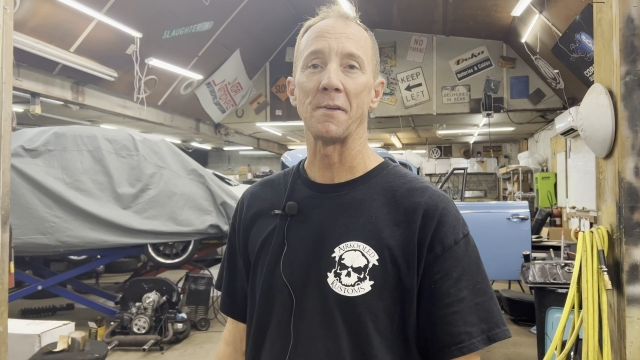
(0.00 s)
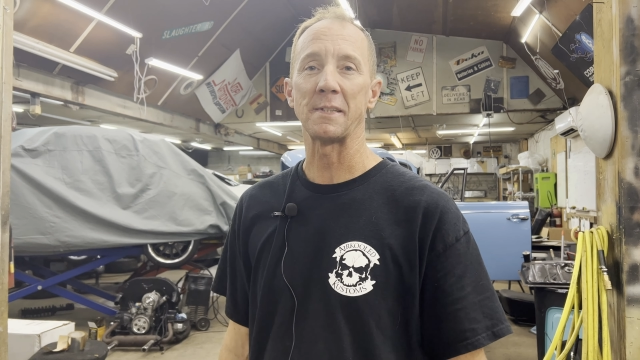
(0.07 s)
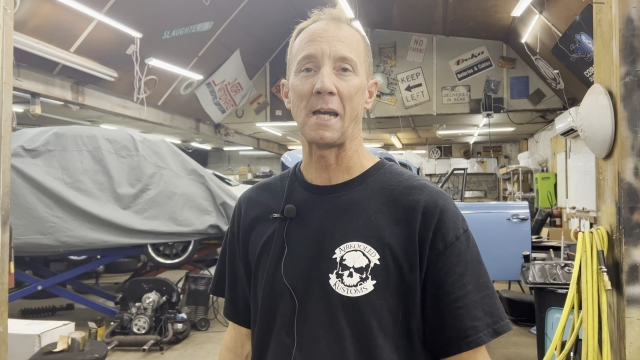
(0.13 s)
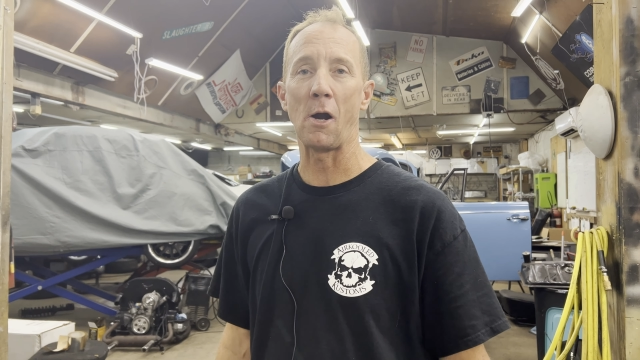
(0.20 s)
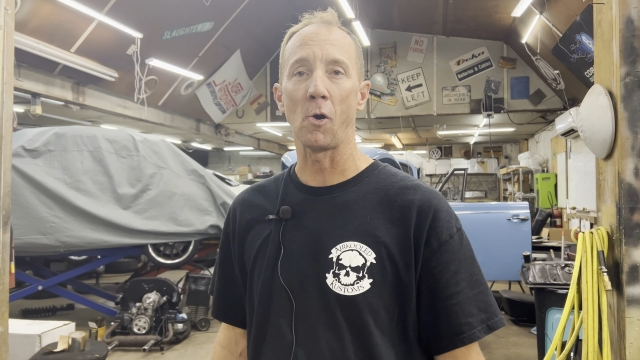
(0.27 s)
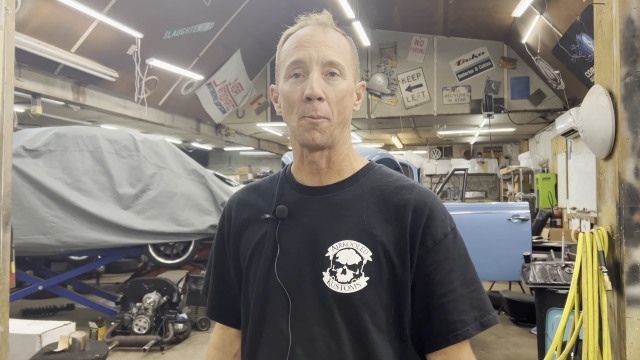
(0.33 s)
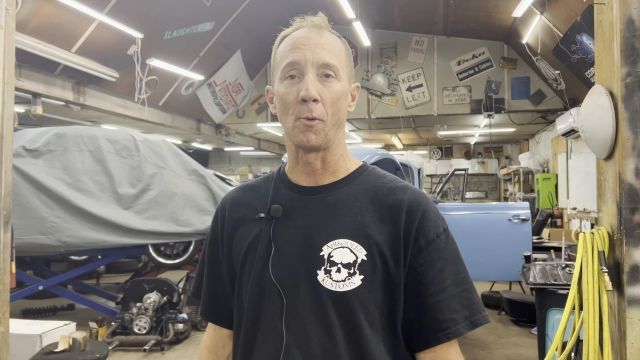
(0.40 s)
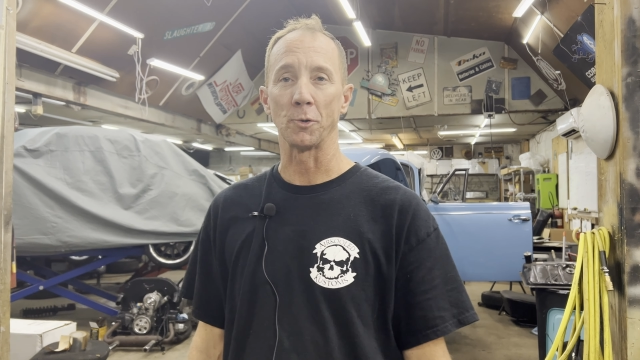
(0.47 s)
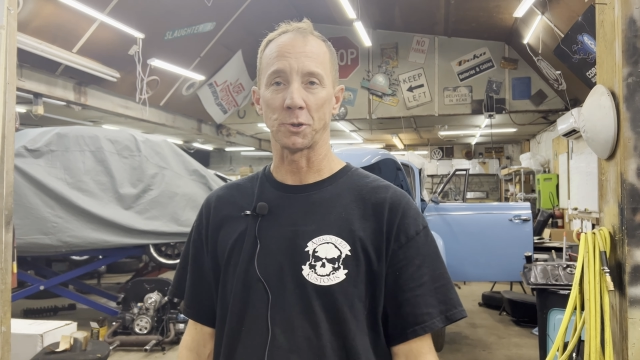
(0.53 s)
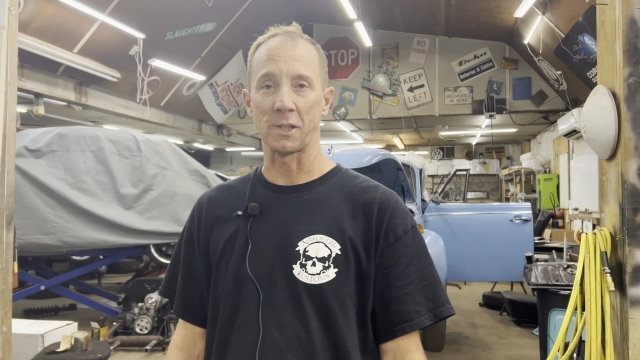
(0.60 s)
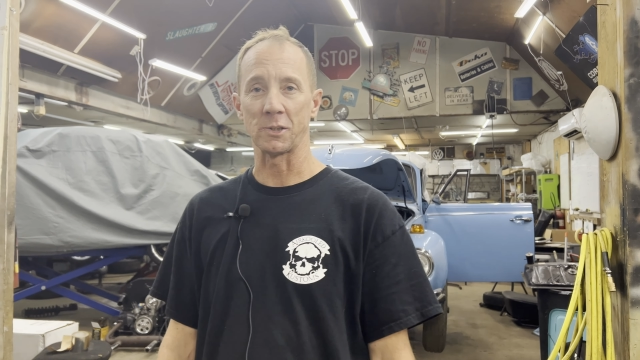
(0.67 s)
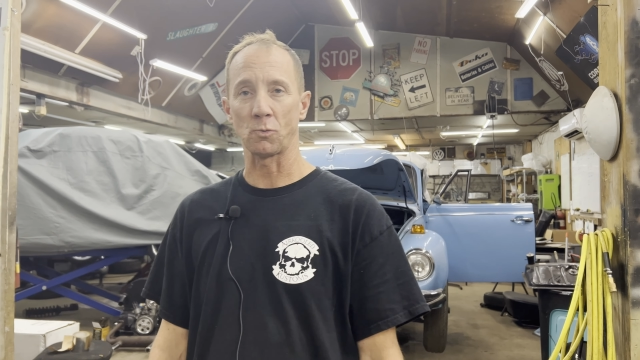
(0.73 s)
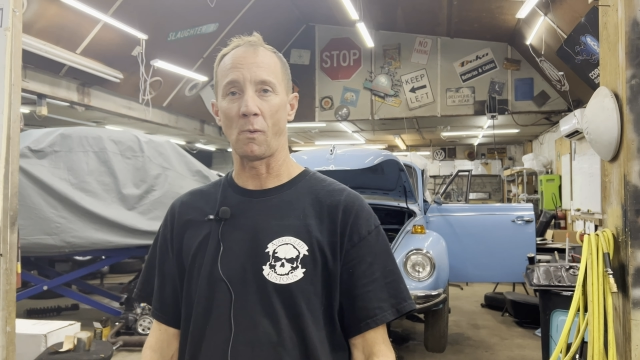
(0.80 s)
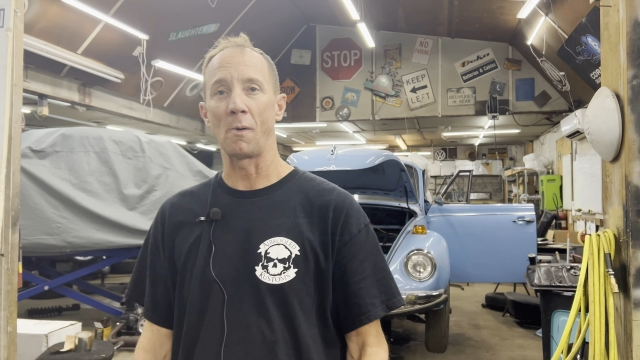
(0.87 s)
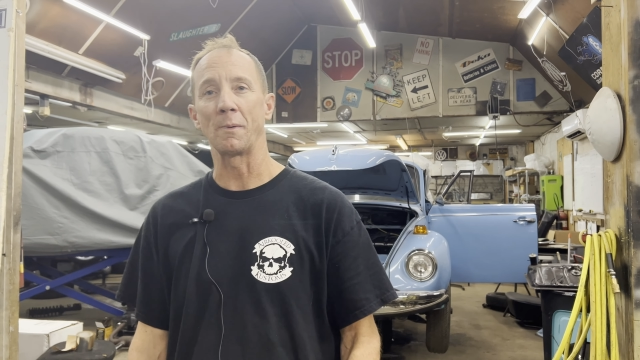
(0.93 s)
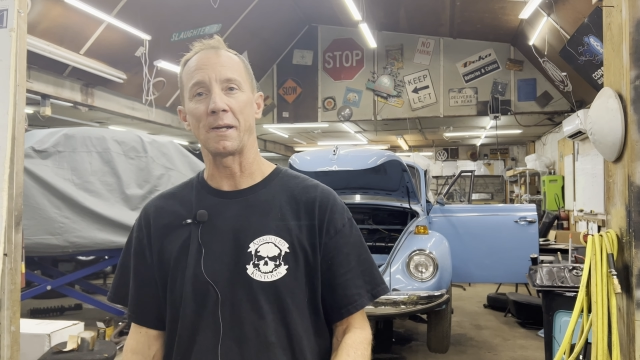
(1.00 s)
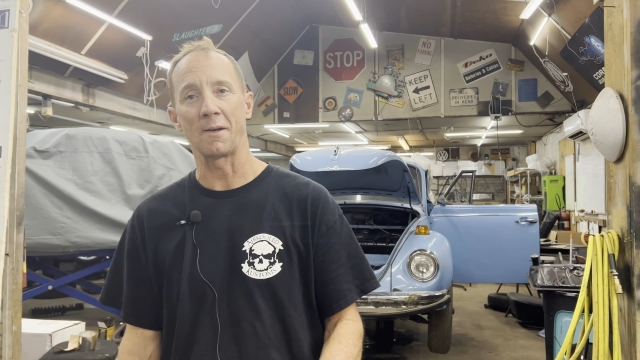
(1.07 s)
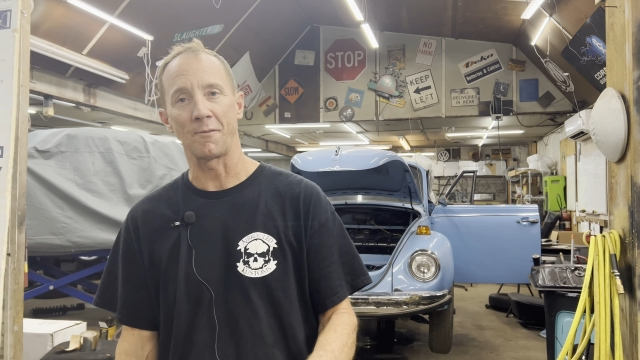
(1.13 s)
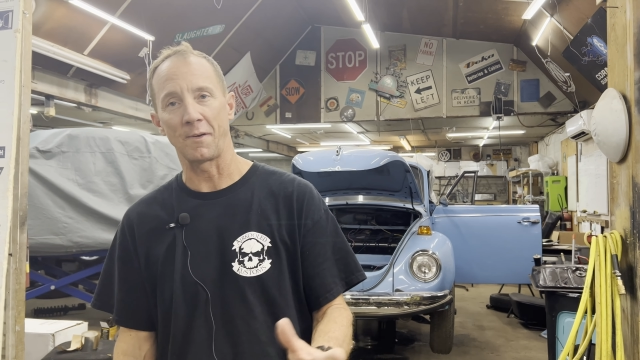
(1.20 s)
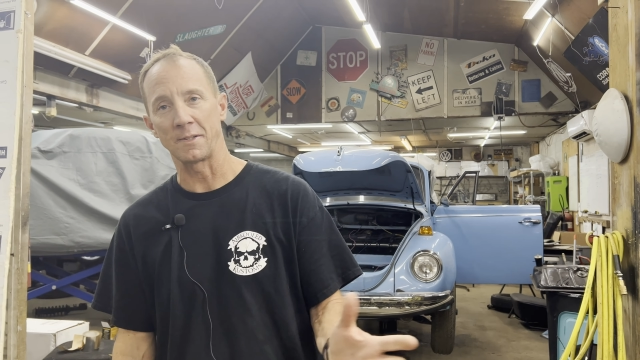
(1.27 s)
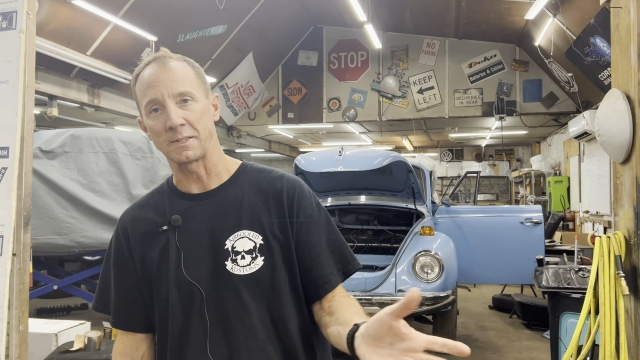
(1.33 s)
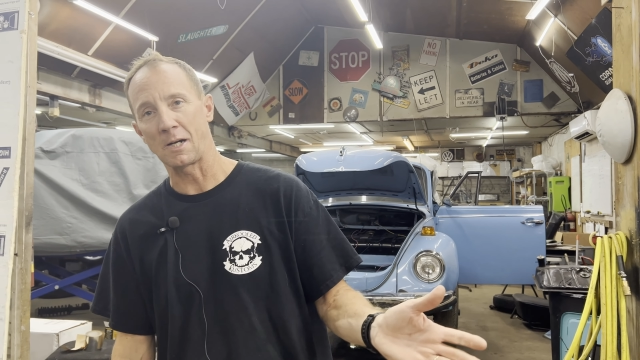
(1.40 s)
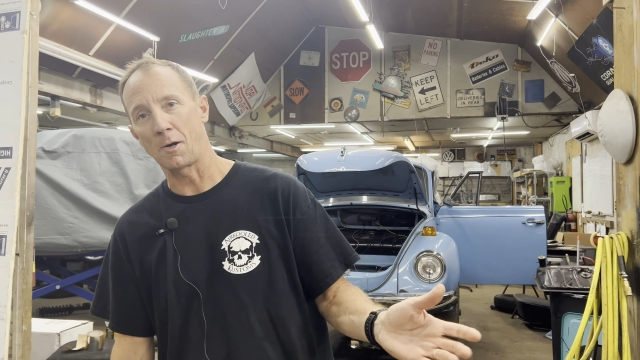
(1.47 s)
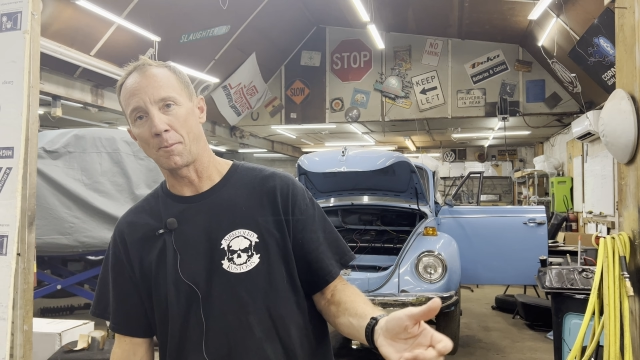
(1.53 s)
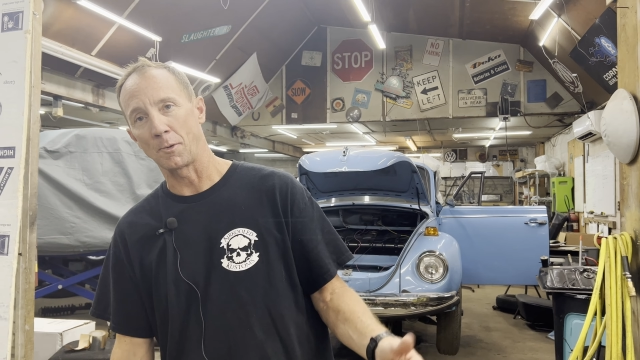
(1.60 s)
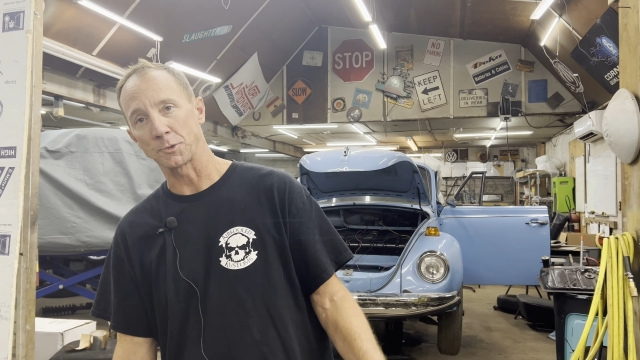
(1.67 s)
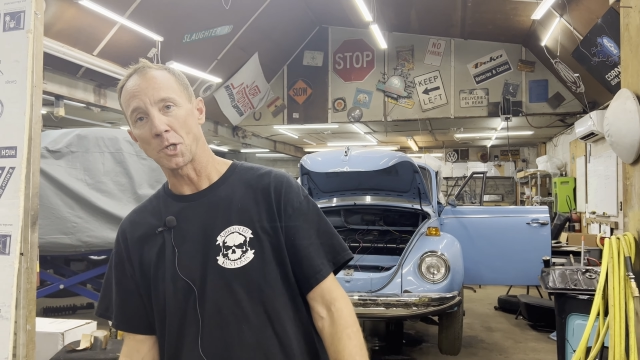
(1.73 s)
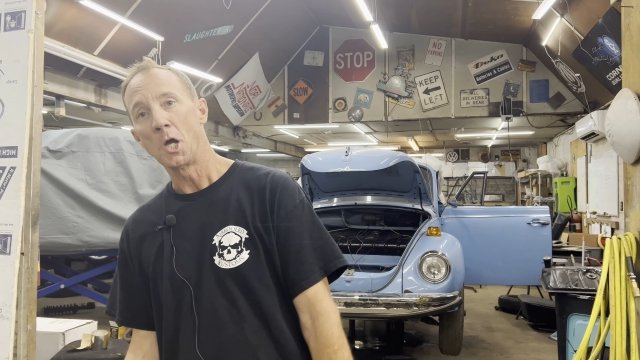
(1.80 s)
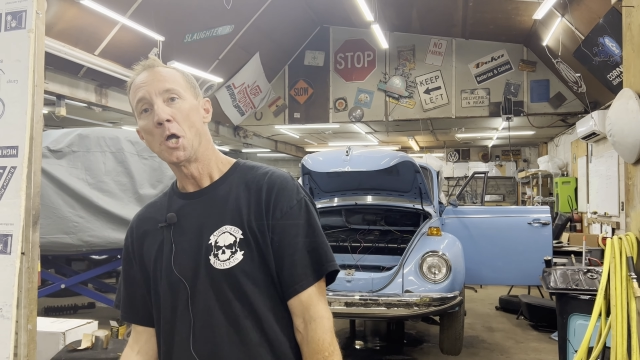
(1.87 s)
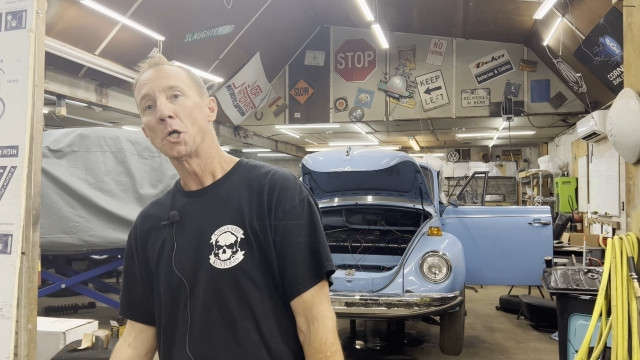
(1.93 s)
the tower bolts. Guess why we can't find the tower
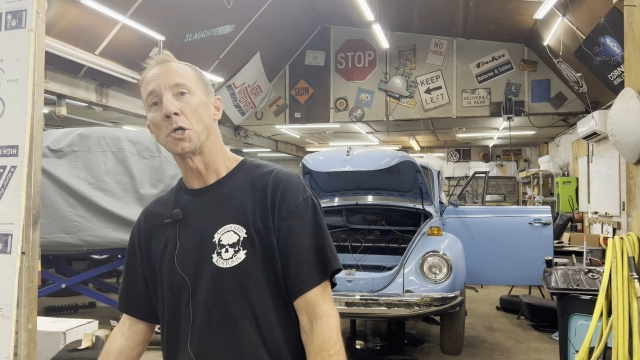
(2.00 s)
bolts?